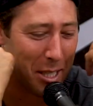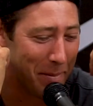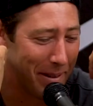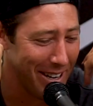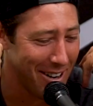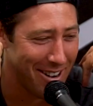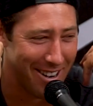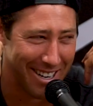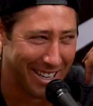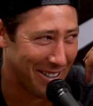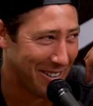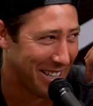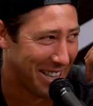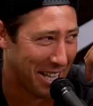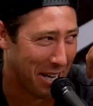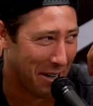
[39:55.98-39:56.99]
has been an
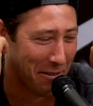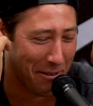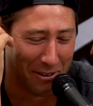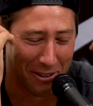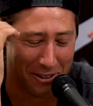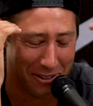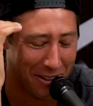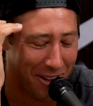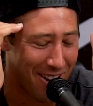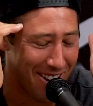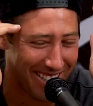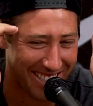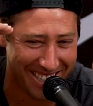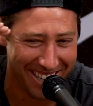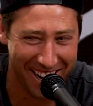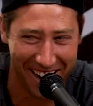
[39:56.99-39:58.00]
ongoing thing for a
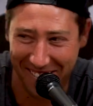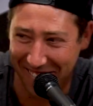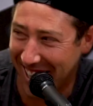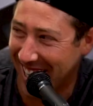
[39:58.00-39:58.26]
long time.